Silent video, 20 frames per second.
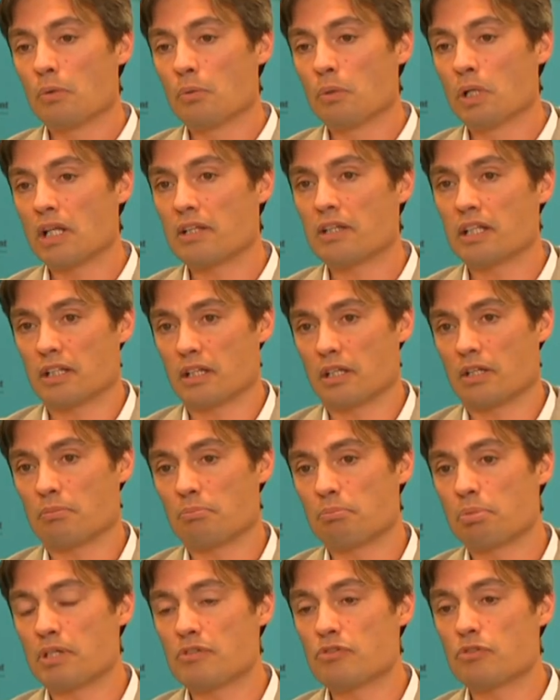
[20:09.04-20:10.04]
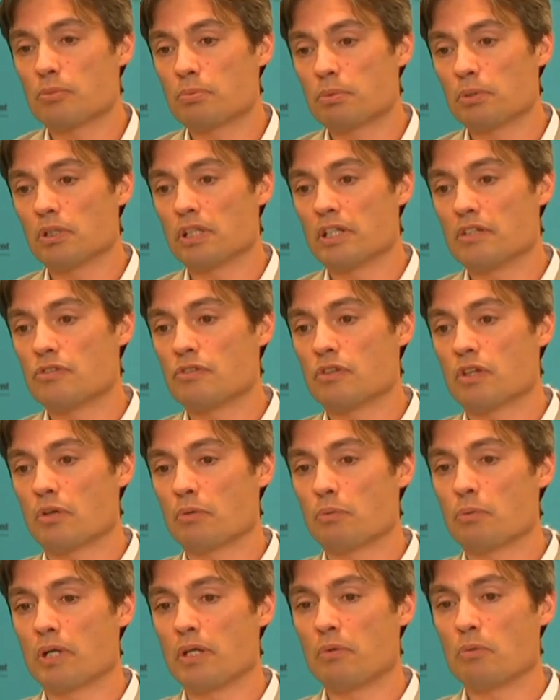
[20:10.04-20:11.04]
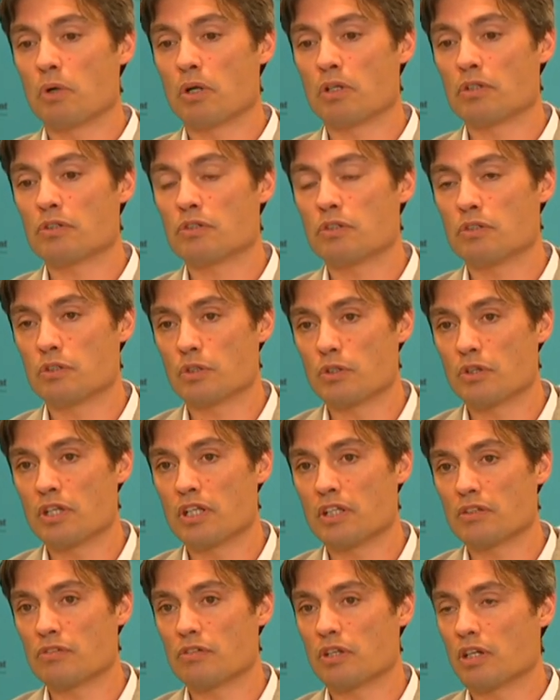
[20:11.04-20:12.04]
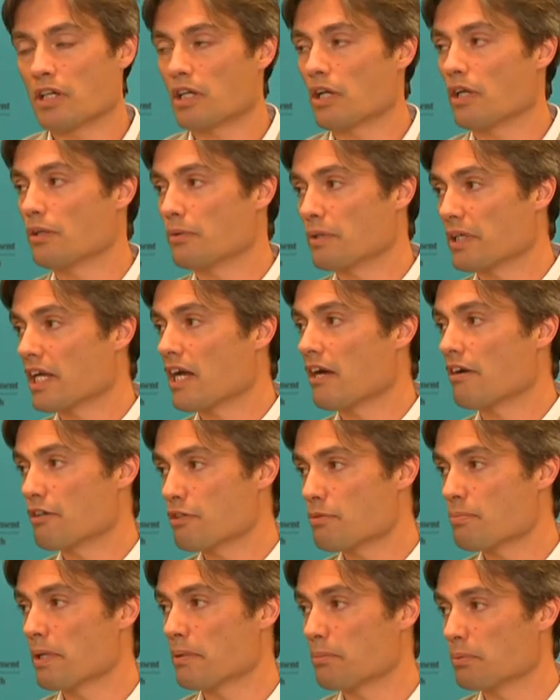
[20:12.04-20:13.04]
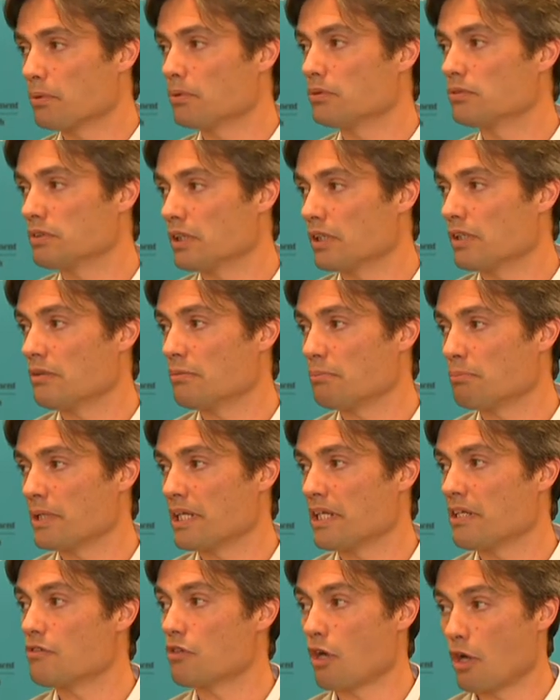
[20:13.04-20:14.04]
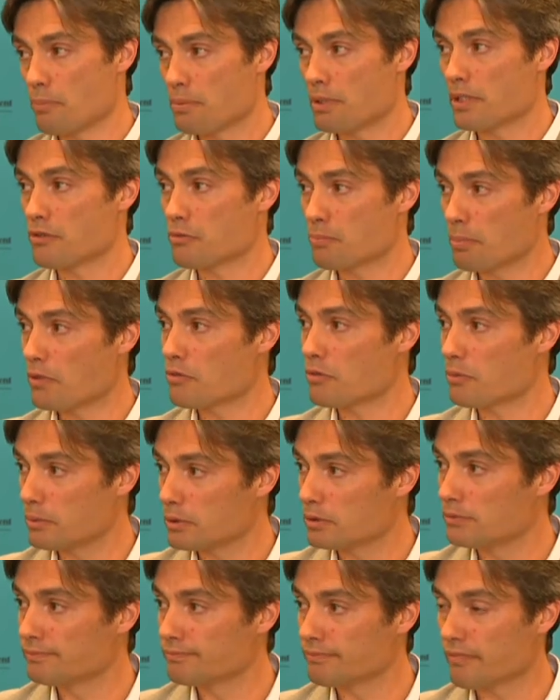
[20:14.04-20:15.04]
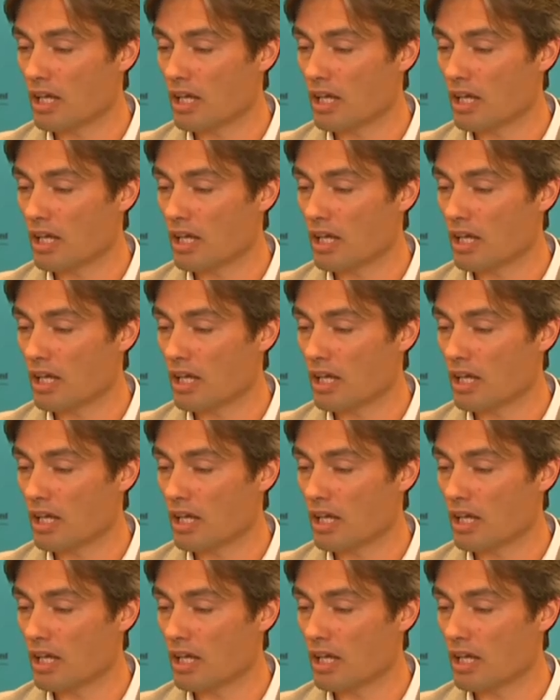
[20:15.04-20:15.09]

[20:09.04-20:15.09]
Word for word: Well, I think the principle is that we want to do things that are going to encourage people to be as open as possible.